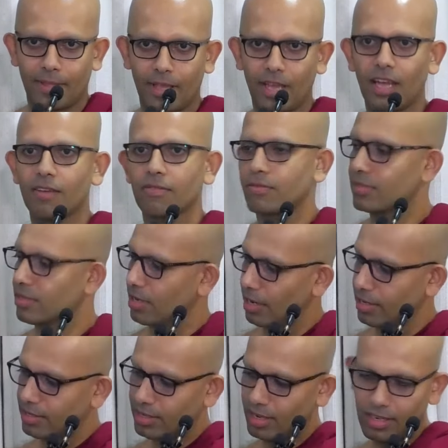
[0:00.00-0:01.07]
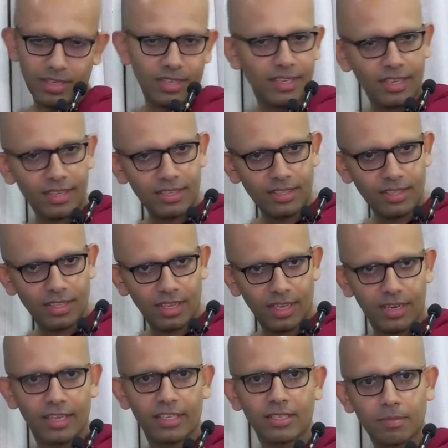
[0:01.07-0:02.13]
I have I started here
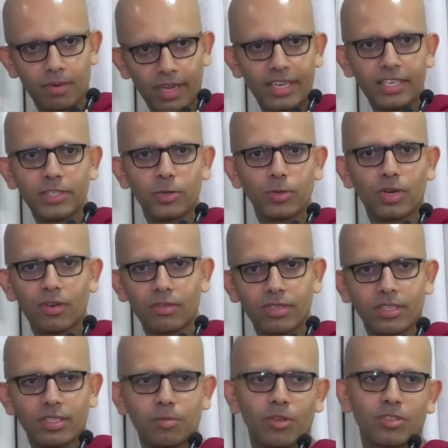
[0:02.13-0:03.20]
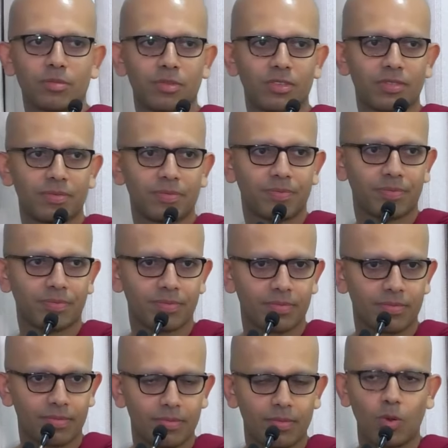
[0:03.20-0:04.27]
and I explained to you how this is possible.
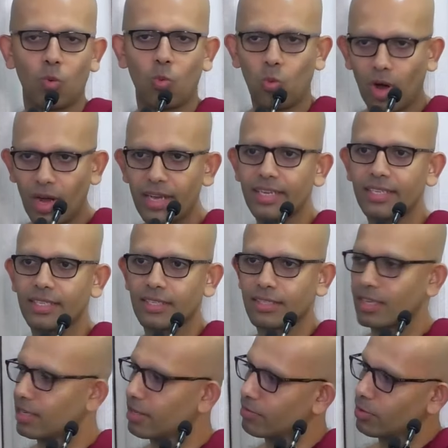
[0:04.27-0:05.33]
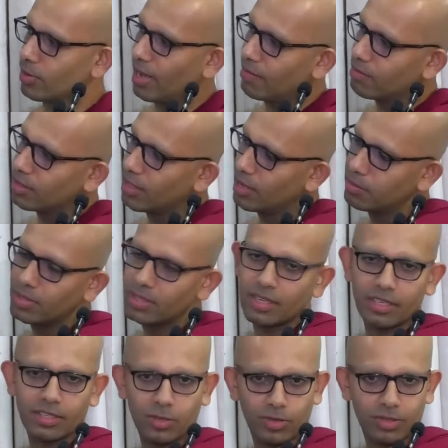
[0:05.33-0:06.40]
Why it is that if you have the Dhamma,
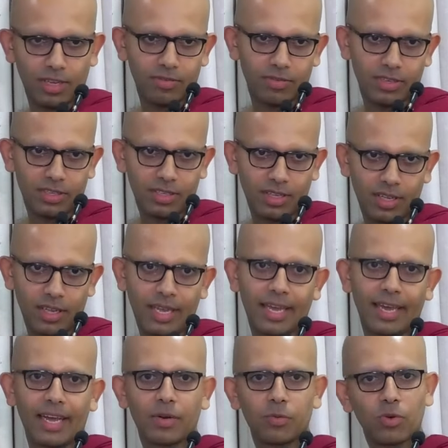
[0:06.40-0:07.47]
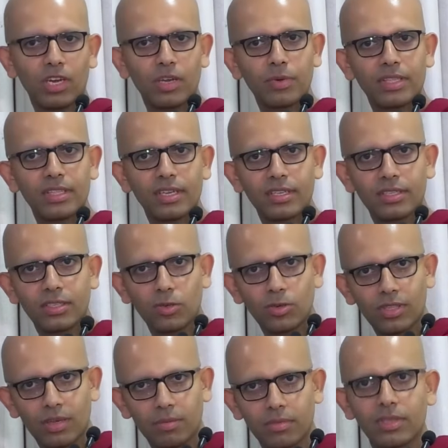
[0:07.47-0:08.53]
there is no suffering, and why when there is
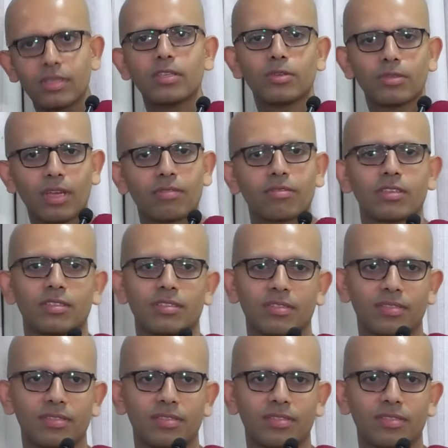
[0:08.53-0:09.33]
no Dhamma, you suffer.